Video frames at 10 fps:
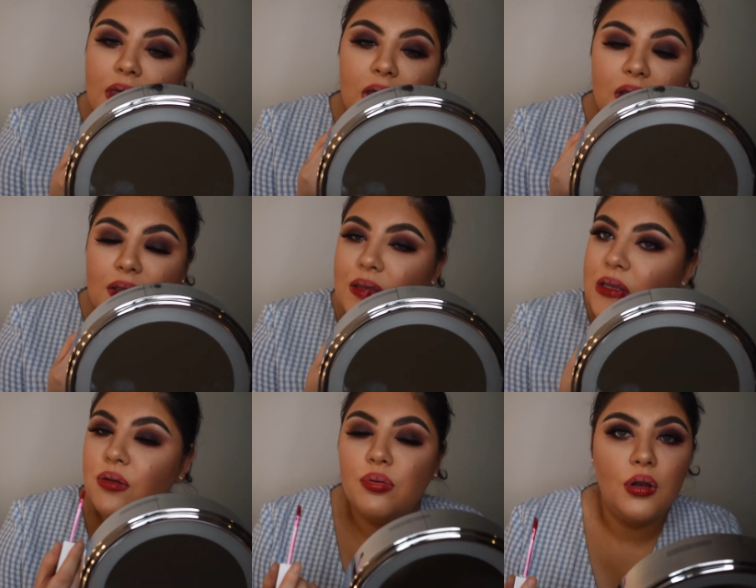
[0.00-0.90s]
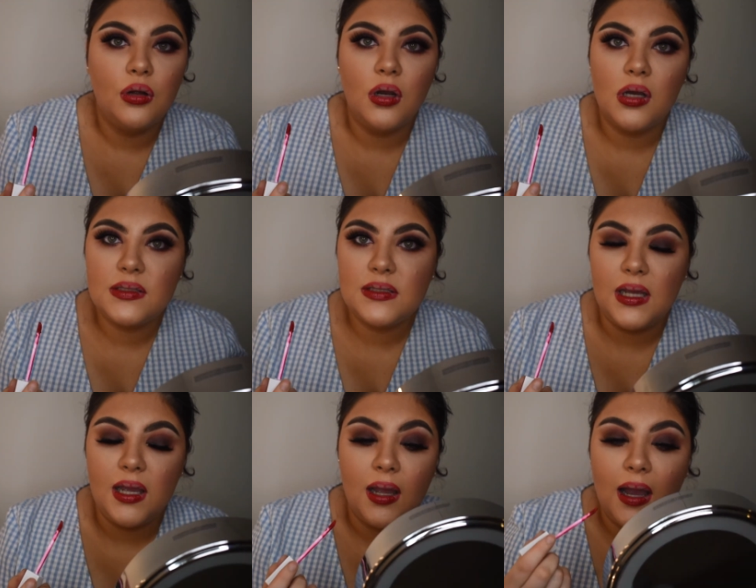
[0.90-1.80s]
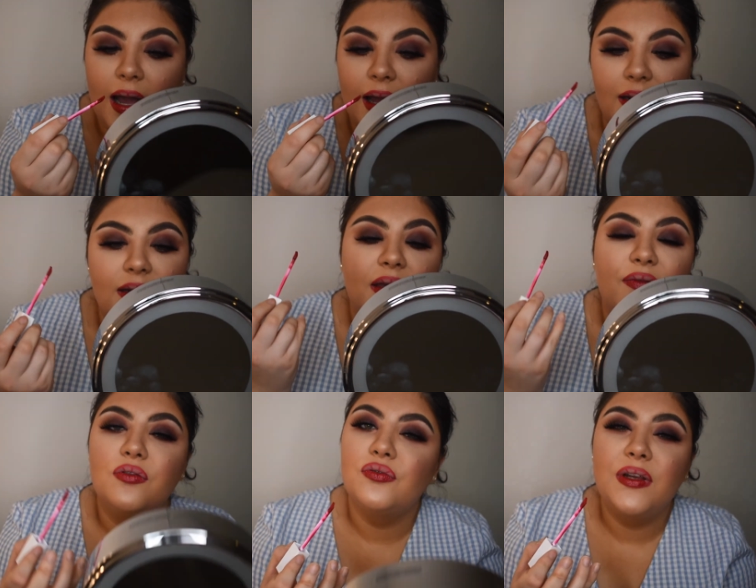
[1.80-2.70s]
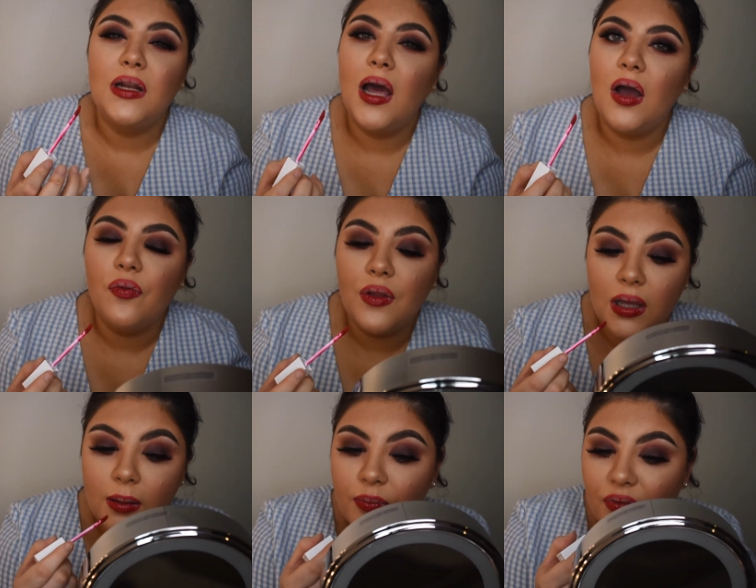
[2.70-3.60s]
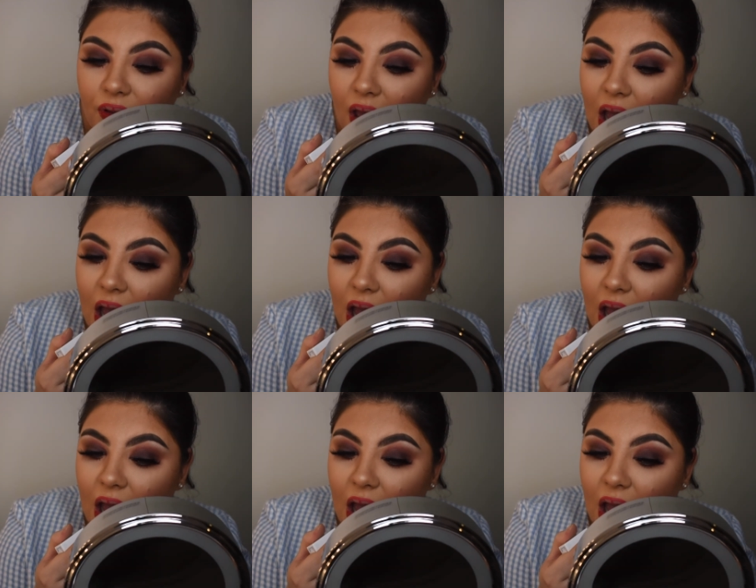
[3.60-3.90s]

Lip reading: It's super long lasting and it feels really light on the lips.